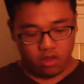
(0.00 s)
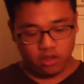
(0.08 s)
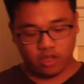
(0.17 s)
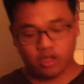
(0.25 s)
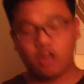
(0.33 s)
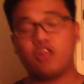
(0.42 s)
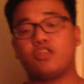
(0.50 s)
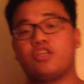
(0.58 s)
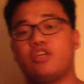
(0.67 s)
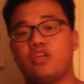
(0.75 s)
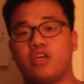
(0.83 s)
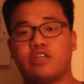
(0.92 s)

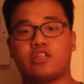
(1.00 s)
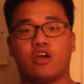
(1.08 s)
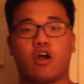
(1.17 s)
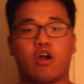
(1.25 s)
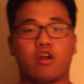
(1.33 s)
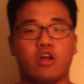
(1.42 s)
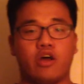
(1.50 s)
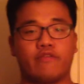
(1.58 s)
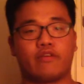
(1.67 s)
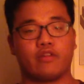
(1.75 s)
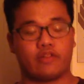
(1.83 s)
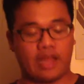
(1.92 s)
Technology is the heart of
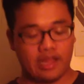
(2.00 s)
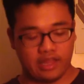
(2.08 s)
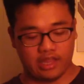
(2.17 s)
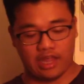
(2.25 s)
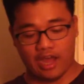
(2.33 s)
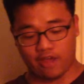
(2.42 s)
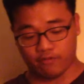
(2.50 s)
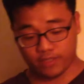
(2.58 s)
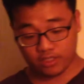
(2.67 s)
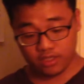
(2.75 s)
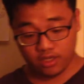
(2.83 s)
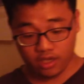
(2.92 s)
our daily
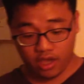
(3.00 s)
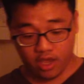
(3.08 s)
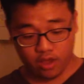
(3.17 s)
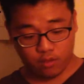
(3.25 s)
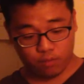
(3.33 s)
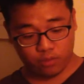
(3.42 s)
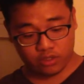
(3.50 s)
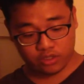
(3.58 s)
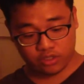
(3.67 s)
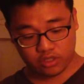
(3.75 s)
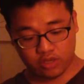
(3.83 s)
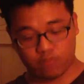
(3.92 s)
lives, and
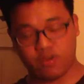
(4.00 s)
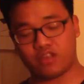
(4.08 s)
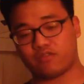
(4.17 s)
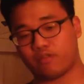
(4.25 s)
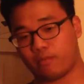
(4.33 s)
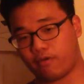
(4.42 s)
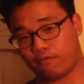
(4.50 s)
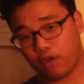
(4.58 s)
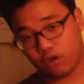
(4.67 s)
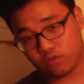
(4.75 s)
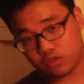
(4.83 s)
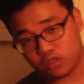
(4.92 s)
which can range from our
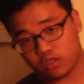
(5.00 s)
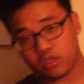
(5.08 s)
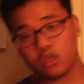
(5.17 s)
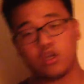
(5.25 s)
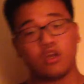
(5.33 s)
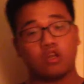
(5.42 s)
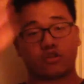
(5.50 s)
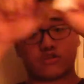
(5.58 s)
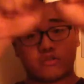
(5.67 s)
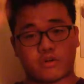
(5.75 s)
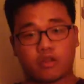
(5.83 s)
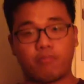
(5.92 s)
phones
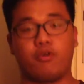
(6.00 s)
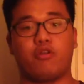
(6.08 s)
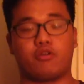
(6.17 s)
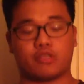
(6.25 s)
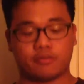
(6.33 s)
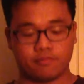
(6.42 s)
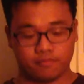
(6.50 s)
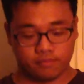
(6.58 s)
to our computers.